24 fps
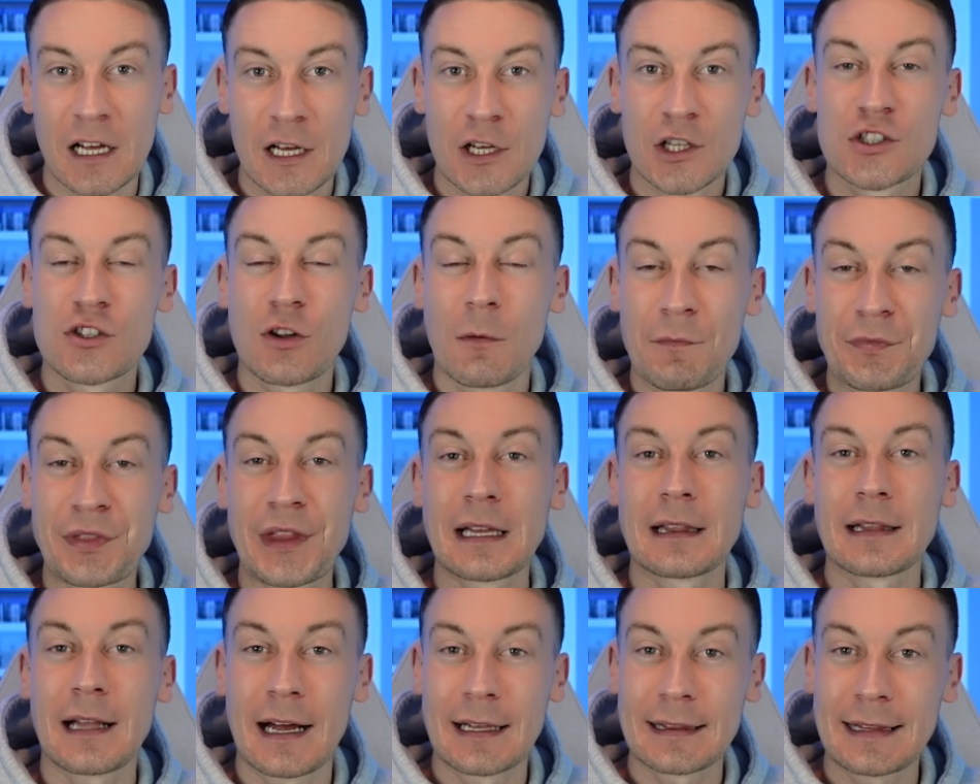
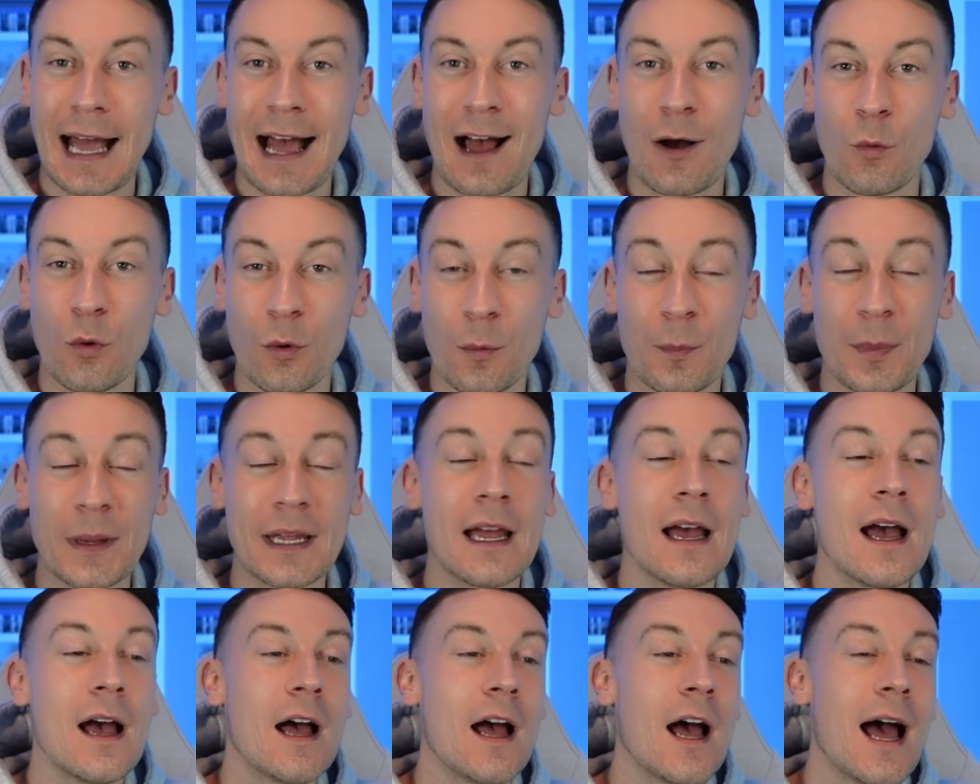Something like that would
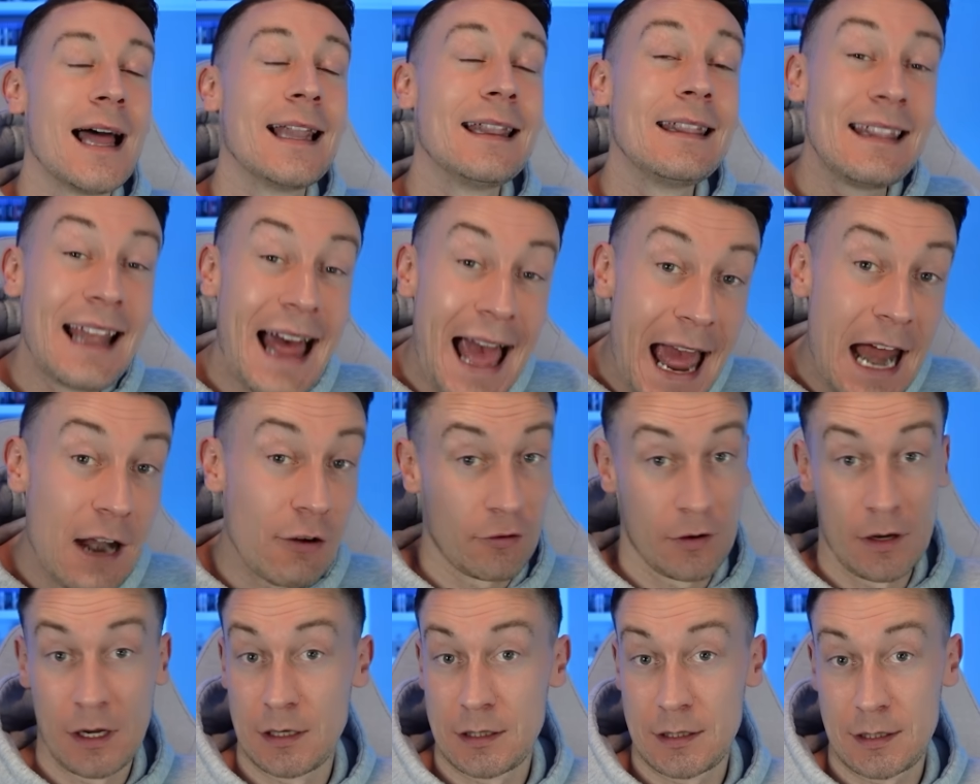be
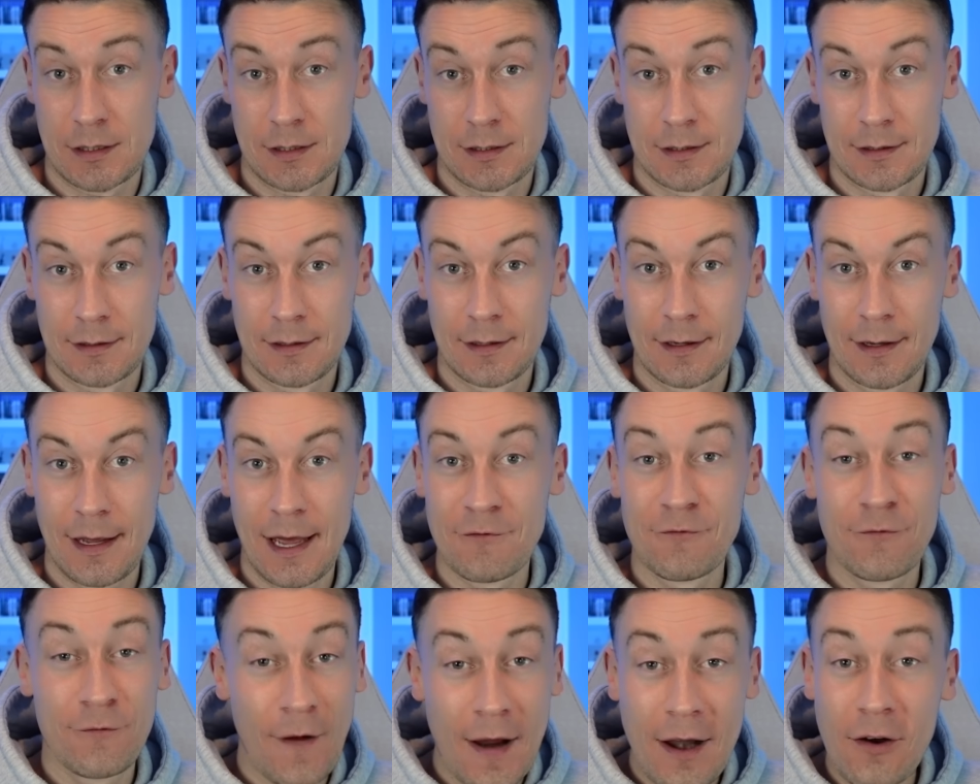hilarious
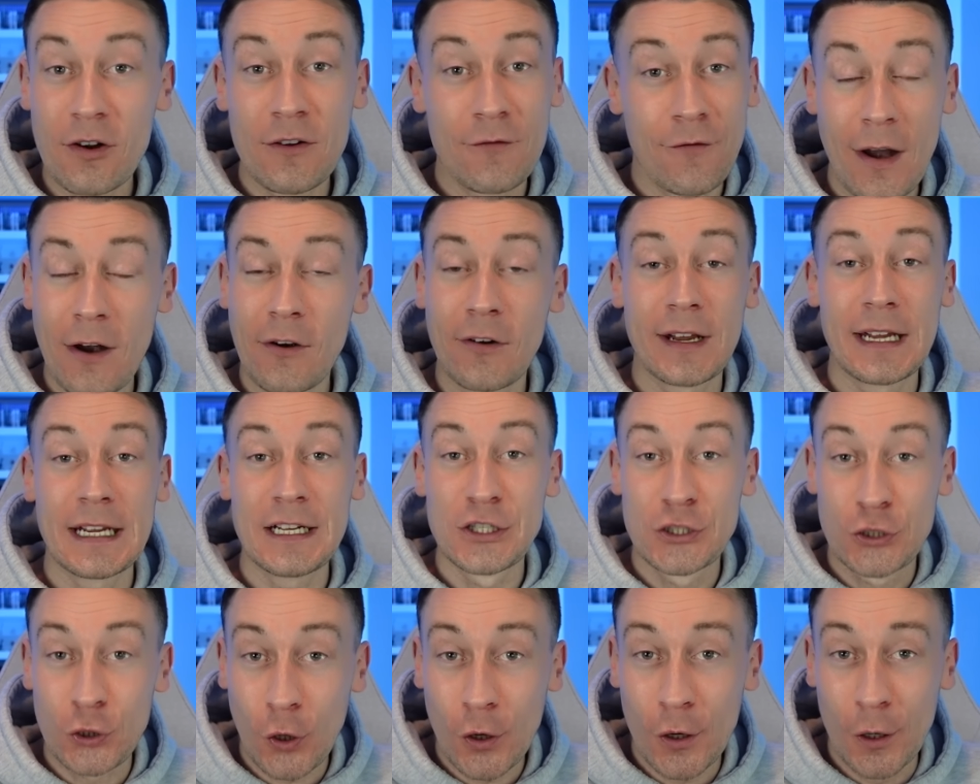and very, very
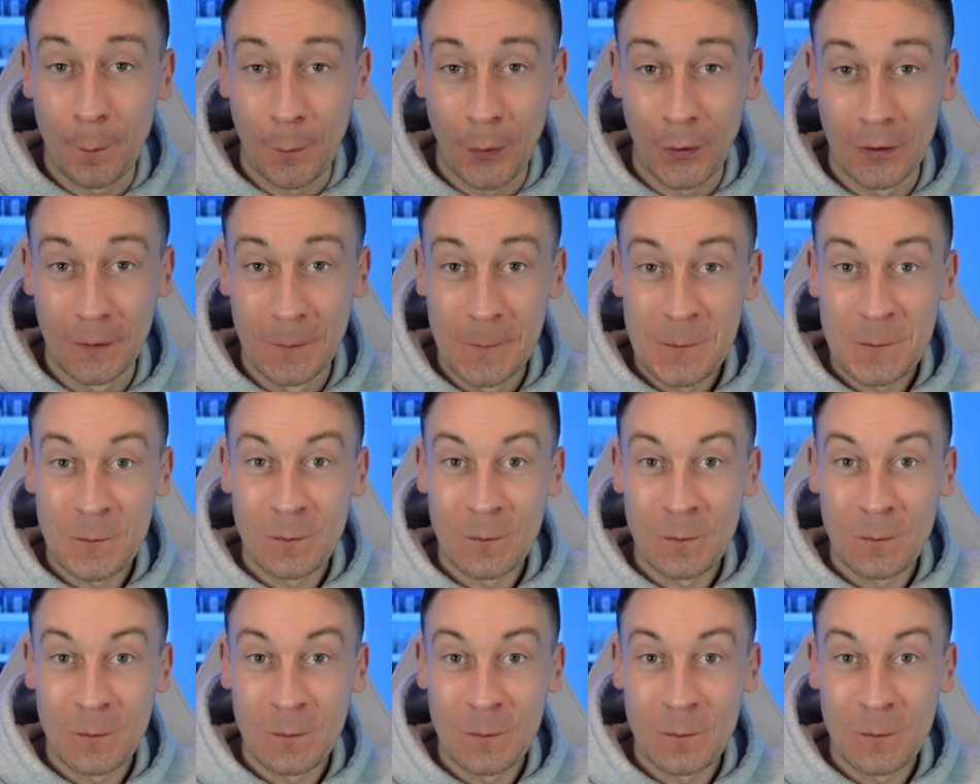enjoyable.